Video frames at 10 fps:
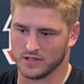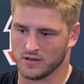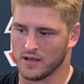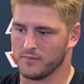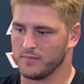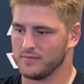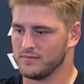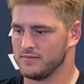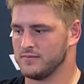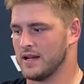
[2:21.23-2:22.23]
You know,
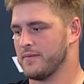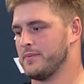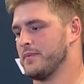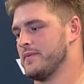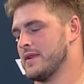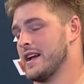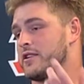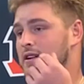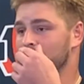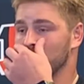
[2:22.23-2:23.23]
I
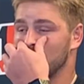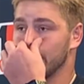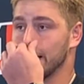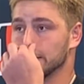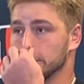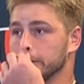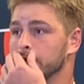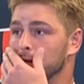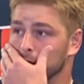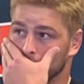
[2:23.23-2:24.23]
credit a lot of that
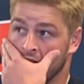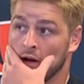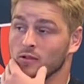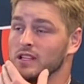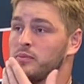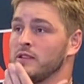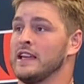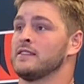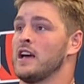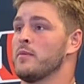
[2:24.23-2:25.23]
to not really
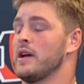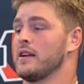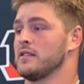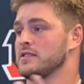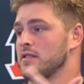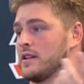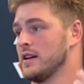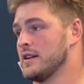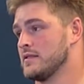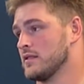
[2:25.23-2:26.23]
playing linebacker until I
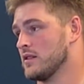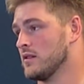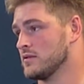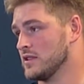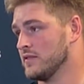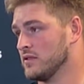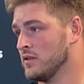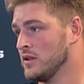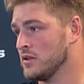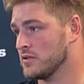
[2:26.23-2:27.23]
got to the college
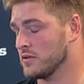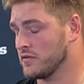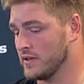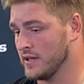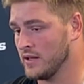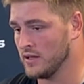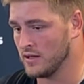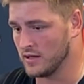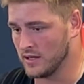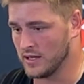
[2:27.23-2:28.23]
level, truthfully. You
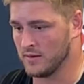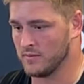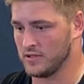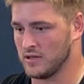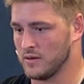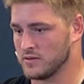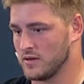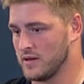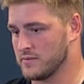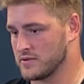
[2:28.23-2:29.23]
know,
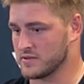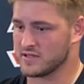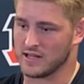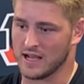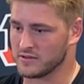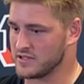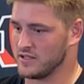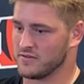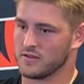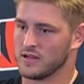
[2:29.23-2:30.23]
I was a slot
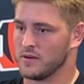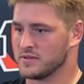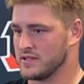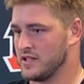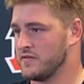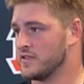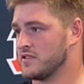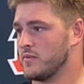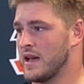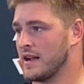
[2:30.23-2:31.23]
receiver, I was a
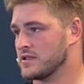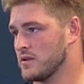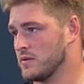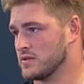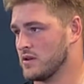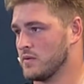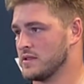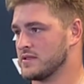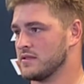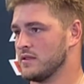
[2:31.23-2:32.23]
defensive back, so I was
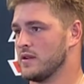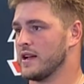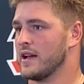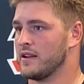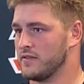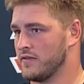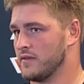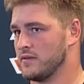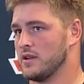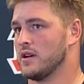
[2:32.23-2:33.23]
always, you know, I kind
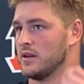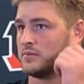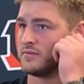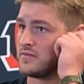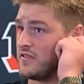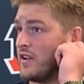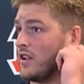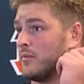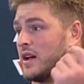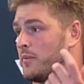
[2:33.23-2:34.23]
of
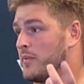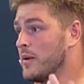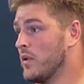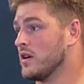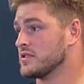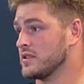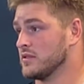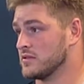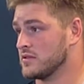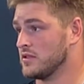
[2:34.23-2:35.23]
developed my ball
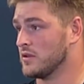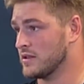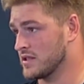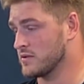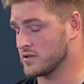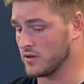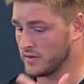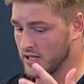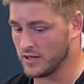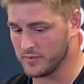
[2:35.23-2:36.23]
skills, you know, as I was
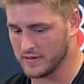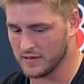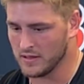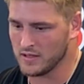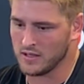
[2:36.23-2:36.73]
growing up, and